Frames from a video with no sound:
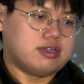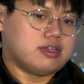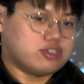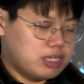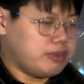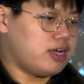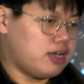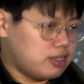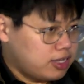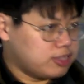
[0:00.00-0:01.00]

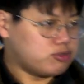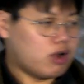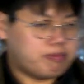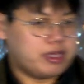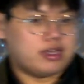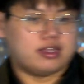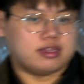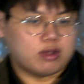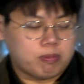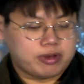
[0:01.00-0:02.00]
Gemini, Anthropic, and
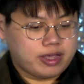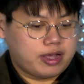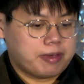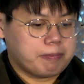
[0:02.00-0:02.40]
OpenAI.